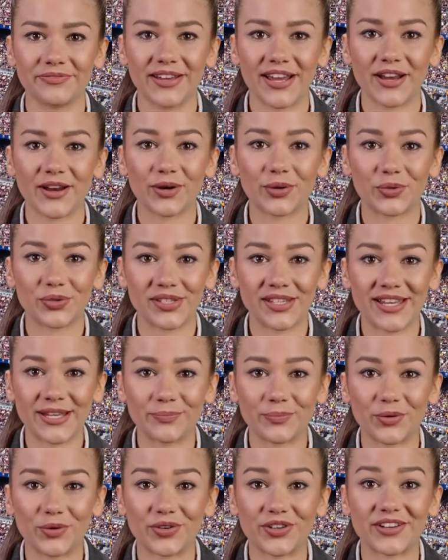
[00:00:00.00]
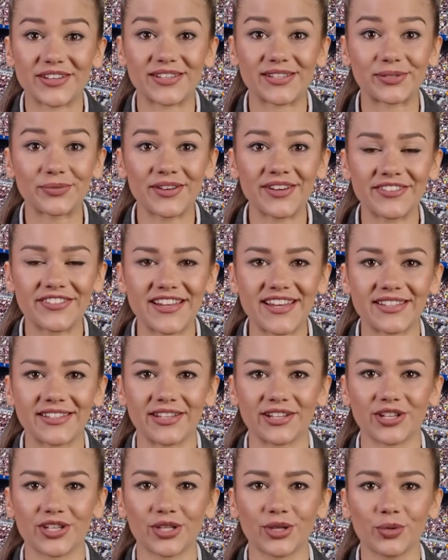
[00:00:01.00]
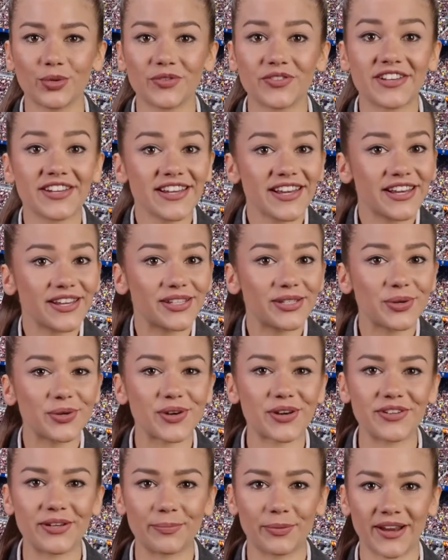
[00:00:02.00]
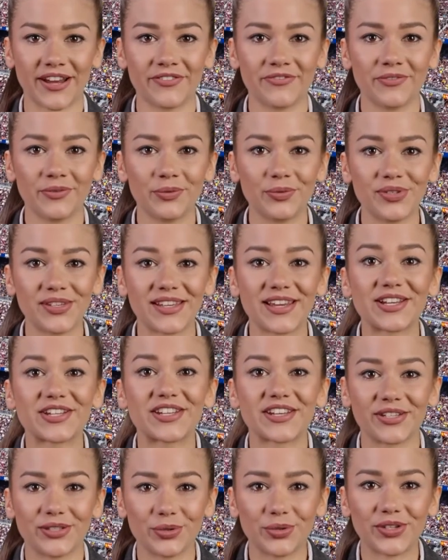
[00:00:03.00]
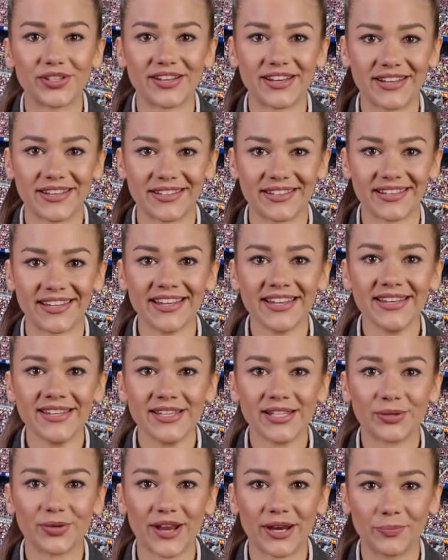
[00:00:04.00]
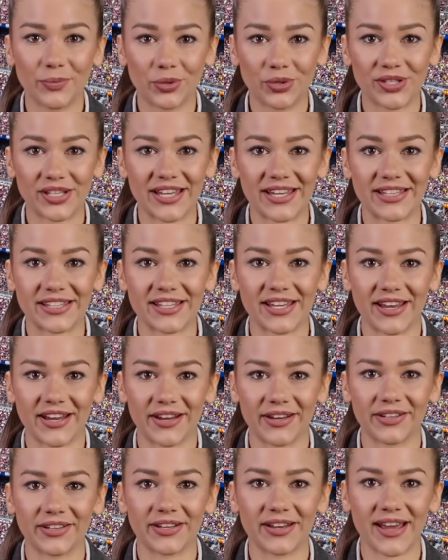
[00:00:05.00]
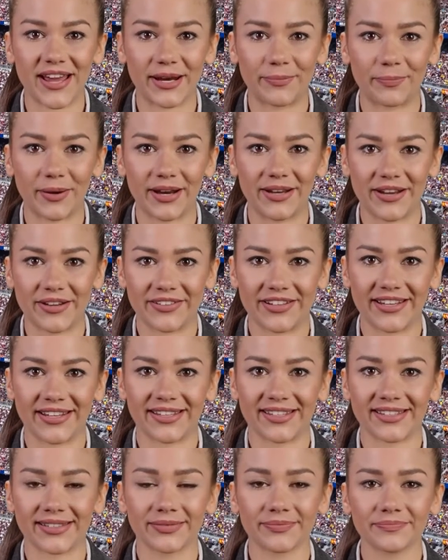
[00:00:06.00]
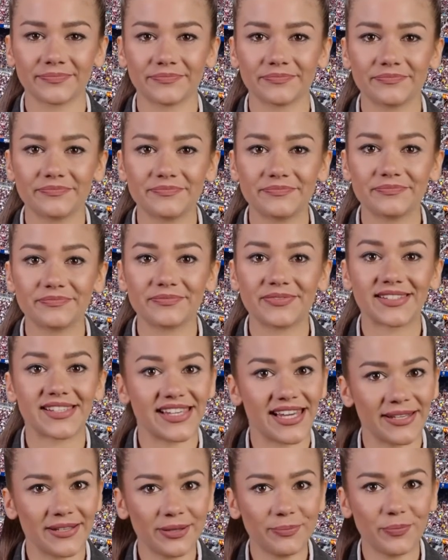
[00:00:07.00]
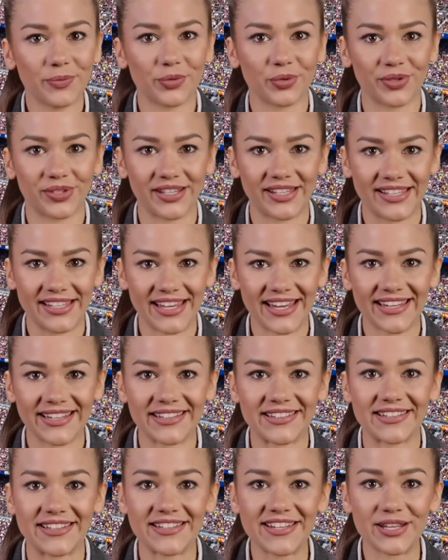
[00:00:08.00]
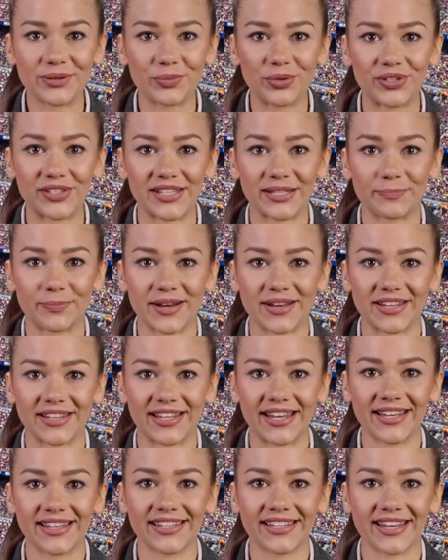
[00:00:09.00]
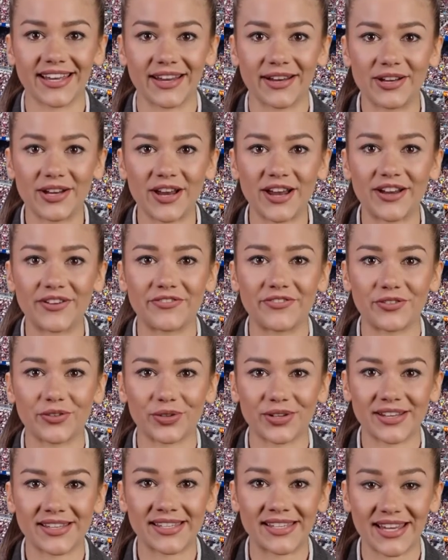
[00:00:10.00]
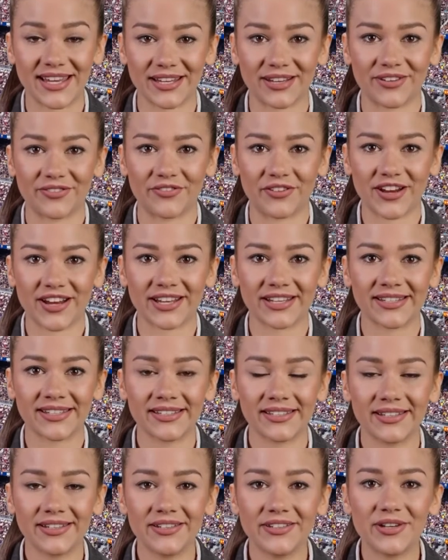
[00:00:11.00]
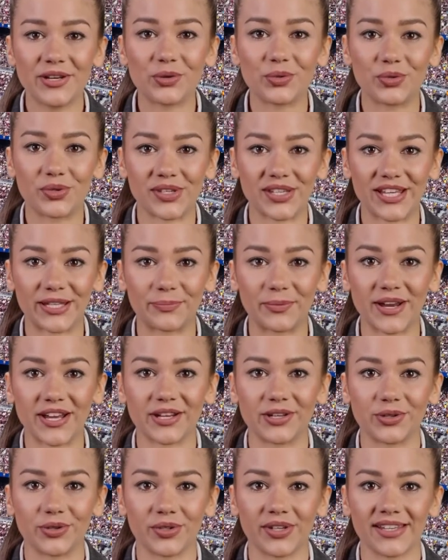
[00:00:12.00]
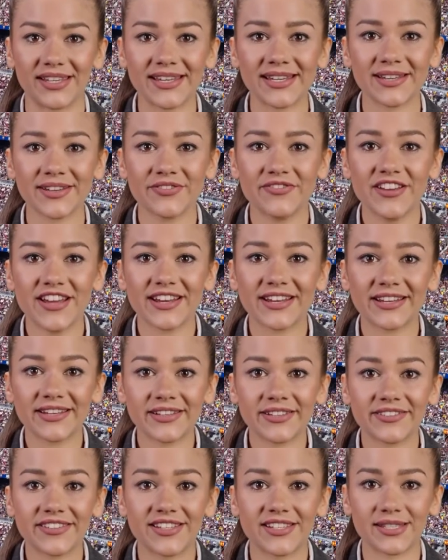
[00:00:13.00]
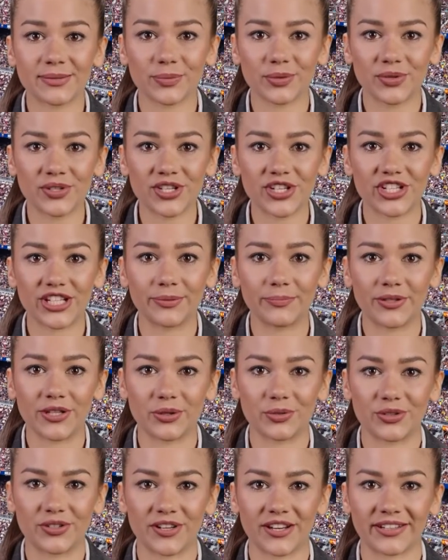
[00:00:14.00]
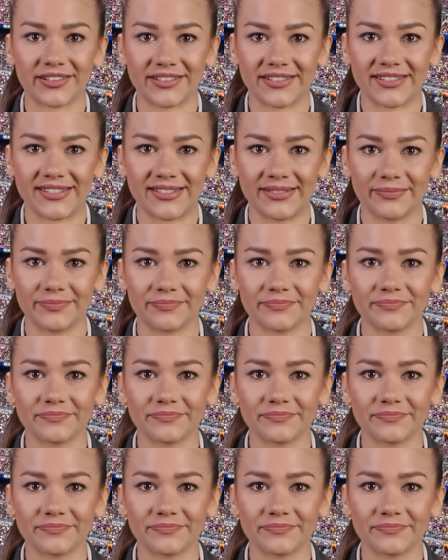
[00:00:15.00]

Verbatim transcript: There are also more than three thousand short videos on other platforms such as Twitter, Instagram or TikTok, among others. Some reports are saying that they want to monetize the archive through the sale of rights, but also by increasing the value of its sponsorship contracts.